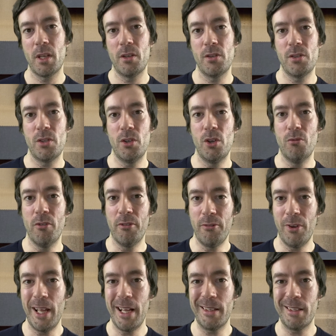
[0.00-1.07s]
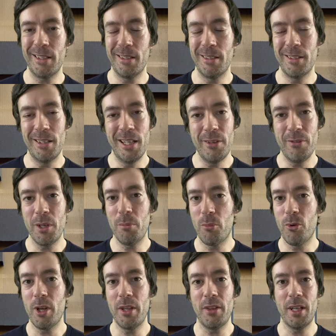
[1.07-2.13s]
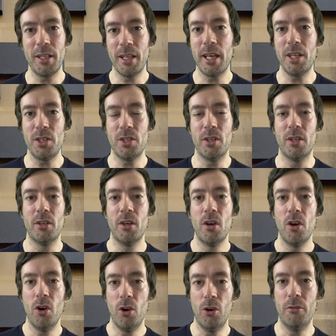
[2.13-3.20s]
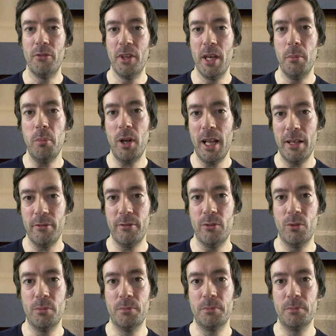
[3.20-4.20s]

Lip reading: to reflect the living, breathing nature of their platform.